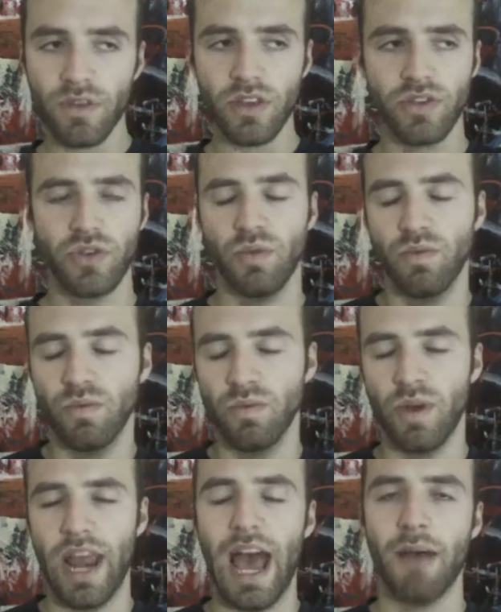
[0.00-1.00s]
So
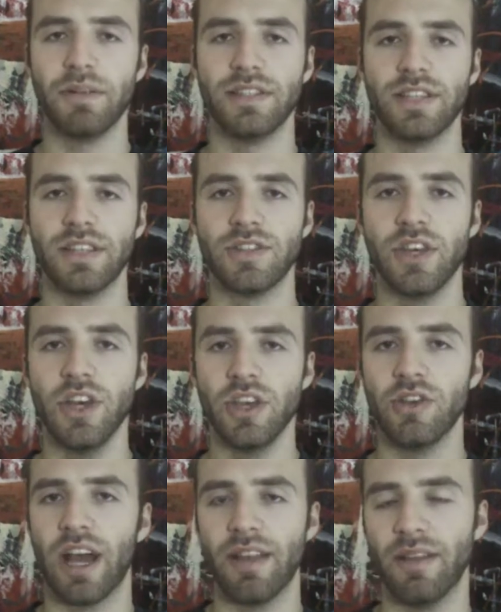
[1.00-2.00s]
what happens is
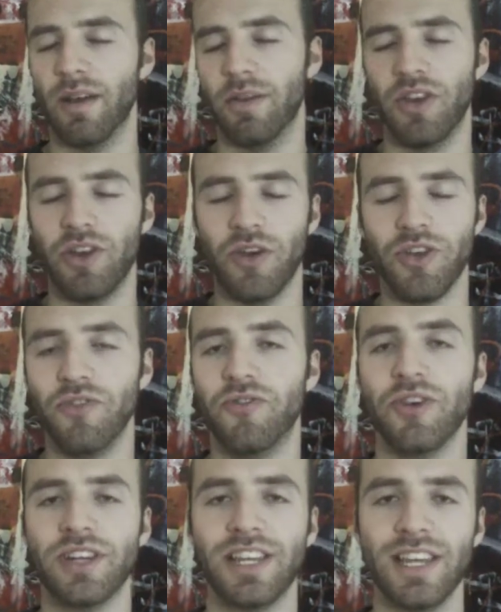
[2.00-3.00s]
you got a
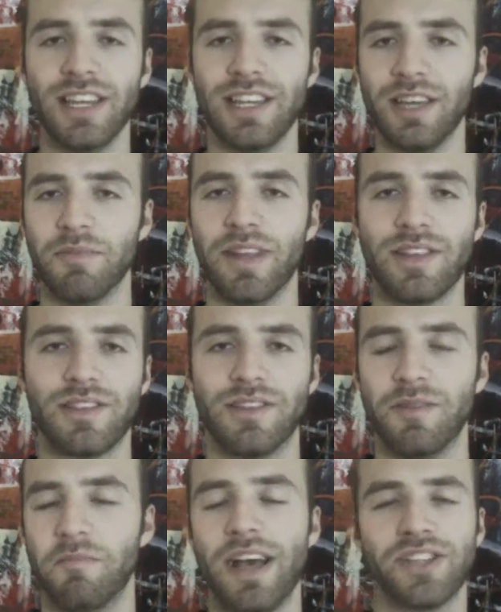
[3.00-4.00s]
U14 team that's
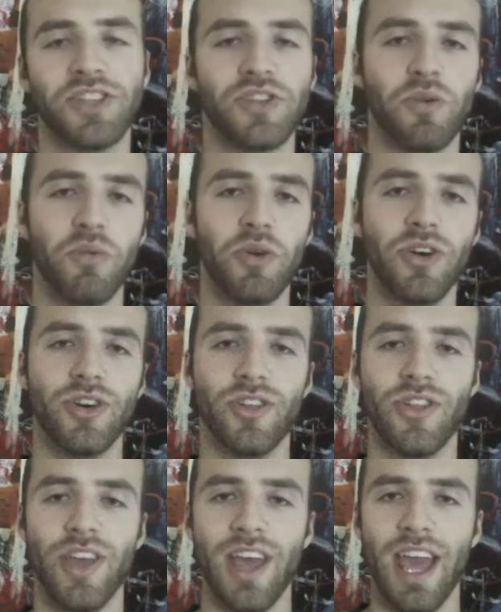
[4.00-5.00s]
the best in the
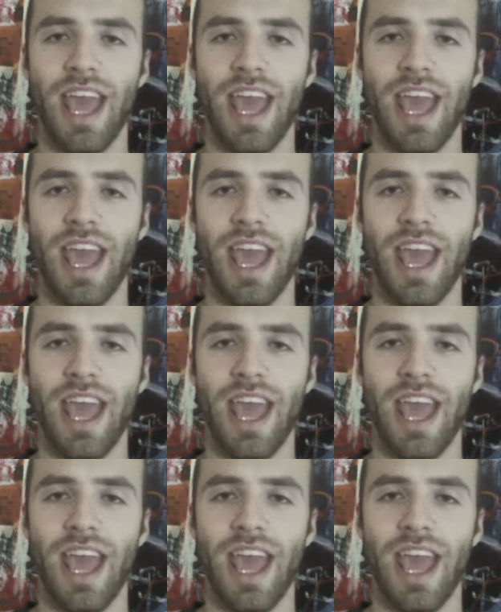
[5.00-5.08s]
world,